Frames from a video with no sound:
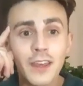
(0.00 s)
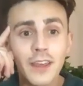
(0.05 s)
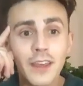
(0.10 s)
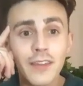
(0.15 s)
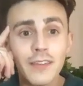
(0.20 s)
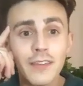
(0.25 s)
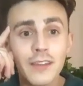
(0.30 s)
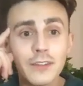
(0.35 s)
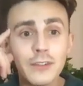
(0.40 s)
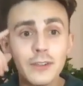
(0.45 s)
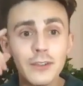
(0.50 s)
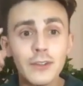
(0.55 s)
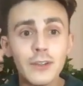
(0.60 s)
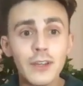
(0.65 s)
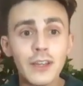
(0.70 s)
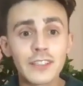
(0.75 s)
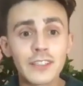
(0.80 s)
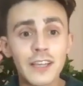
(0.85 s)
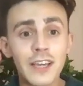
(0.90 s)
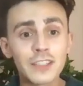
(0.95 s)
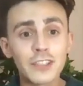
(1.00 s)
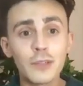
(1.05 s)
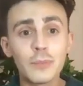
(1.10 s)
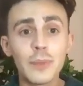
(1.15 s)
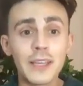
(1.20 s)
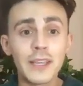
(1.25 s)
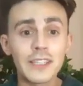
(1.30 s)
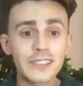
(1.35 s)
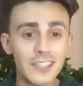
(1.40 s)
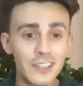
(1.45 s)
And it's actually
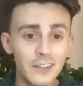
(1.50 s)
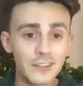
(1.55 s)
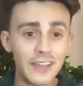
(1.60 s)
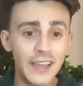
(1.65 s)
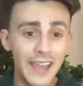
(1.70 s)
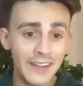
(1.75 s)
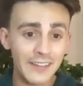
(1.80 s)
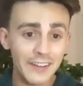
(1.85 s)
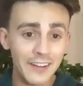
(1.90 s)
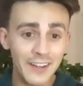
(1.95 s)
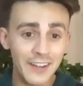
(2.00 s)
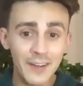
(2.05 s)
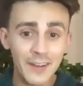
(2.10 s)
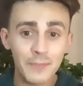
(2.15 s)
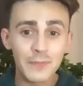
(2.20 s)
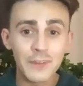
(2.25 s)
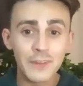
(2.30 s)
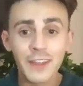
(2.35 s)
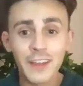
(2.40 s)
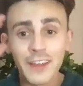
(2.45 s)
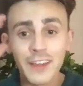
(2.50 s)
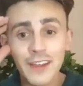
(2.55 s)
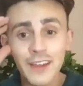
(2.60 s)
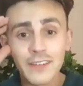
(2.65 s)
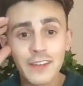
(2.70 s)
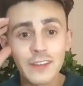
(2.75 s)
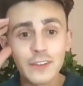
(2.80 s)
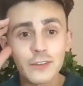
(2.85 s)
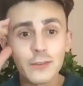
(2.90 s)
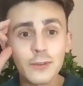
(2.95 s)
based out of Canada, and
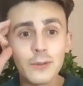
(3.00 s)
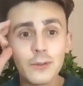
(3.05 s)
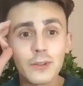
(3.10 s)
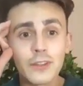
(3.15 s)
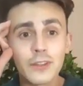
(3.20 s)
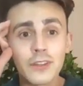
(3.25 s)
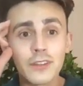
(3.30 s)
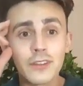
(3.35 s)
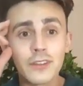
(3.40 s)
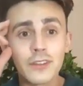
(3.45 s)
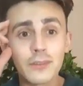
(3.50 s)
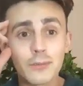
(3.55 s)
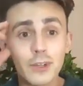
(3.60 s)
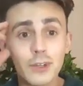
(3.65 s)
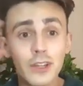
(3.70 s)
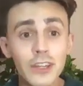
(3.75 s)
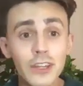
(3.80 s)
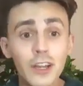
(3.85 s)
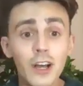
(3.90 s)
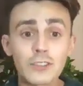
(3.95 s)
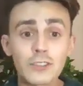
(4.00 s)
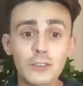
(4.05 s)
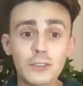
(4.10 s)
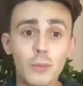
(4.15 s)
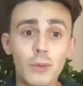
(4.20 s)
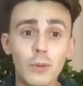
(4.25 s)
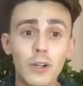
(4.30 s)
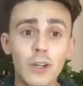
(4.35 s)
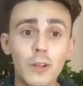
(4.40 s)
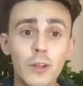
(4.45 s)
they do really awesome
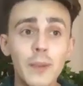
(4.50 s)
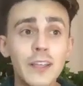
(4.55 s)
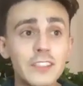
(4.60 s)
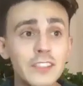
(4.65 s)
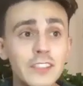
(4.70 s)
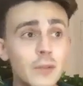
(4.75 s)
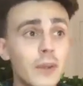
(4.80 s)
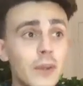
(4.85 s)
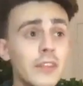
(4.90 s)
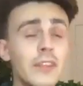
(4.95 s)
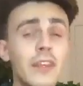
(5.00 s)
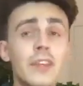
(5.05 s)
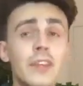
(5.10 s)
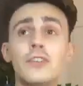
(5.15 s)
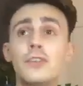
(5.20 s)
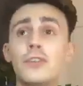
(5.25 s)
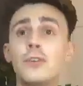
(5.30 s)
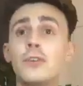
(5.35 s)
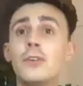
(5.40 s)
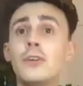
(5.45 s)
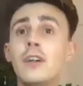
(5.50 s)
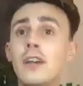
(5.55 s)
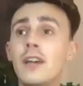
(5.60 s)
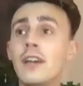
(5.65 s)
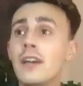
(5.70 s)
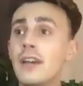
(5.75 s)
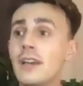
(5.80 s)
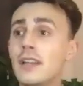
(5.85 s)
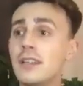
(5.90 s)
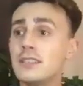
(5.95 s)
work. Basically, what they do
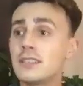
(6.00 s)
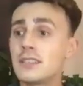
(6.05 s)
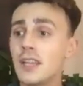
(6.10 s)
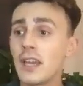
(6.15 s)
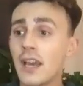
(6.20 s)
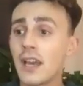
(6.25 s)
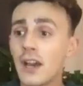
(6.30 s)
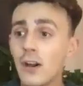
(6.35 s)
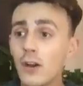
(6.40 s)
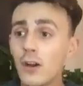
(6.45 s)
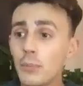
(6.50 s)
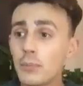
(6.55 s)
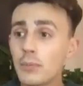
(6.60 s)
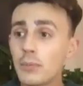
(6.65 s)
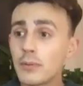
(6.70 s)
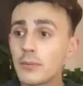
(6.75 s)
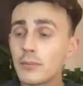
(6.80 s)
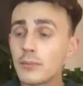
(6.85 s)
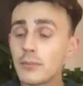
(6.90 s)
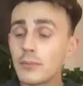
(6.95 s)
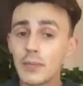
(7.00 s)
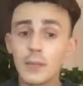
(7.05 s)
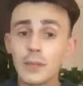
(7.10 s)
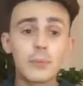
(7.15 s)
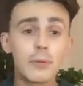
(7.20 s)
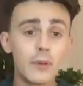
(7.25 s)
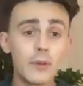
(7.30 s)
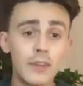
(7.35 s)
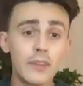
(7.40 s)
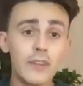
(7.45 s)
is they help
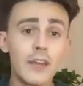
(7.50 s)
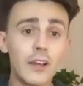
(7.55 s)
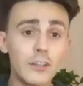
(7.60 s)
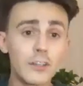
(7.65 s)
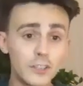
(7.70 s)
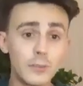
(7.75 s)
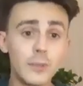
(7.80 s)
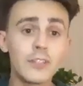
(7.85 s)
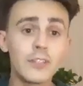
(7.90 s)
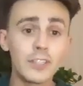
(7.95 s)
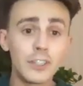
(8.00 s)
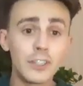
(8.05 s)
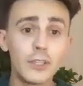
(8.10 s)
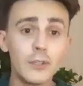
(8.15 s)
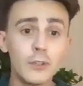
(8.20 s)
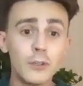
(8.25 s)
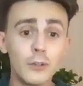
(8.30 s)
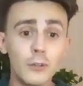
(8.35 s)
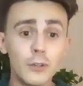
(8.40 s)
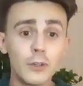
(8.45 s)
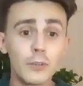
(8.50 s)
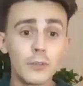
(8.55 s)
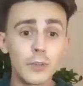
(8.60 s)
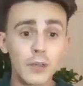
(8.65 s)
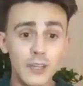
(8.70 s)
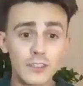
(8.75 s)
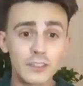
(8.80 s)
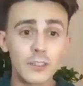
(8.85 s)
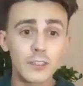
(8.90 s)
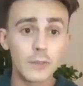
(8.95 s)
people in the LGBTQ
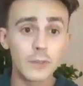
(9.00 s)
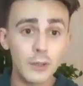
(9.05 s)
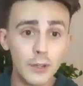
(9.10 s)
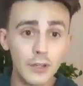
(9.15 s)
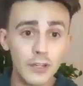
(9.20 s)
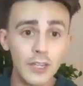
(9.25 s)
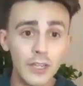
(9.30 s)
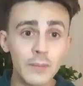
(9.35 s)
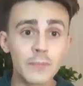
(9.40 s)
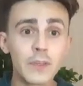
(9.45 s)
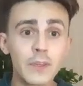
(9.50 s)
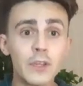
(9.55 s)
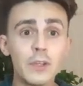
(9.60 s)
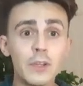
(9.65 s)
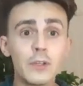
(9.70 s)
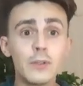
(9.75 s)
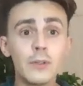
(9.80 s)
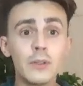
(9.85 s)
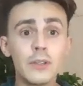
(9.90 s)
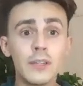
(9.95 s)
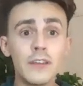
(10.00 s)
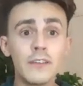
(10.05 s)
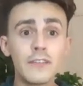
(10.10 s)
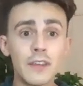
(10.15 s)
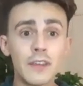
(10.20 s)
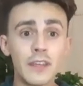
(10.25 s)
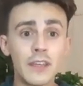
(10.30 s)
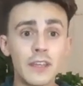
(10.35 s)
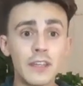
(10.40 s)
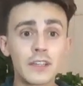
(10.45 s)
plus community who live
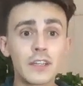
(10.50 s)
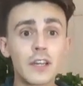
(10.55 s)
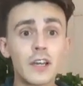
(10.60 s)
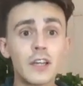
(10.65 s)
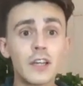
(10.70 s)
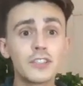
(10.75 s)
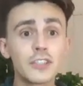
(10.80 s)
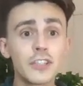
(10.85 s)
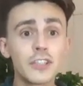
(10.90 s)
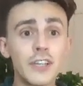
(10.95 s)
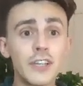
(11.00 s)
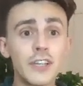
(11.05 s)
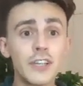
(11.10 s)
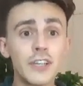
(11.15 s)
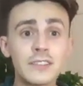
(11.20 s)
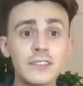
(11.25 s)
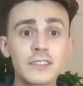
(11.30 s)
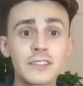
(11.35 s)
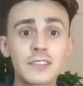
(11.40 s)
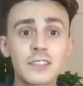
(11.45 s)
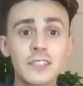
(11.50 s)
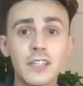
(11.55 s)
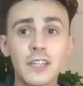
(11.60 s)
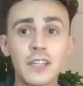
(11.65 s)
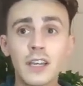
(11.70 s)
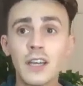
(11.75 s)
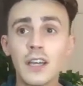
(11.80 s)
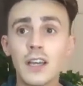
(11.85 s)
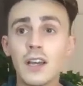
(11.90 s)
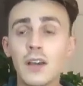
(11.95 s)
in countries
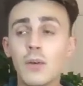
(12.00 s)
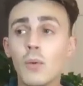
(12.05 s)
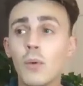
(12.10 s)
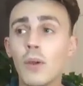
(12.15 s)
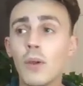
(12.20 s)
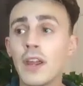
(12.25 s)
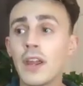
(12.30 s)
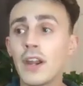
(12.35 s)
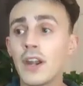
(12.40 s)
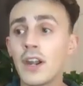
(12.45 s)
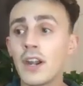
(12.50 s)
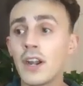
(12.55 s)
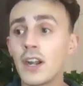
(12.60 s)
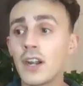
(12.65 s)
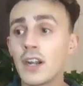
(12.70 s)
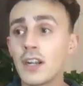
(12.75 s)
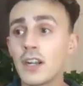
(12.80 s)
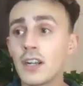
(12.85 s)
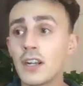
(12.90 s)
where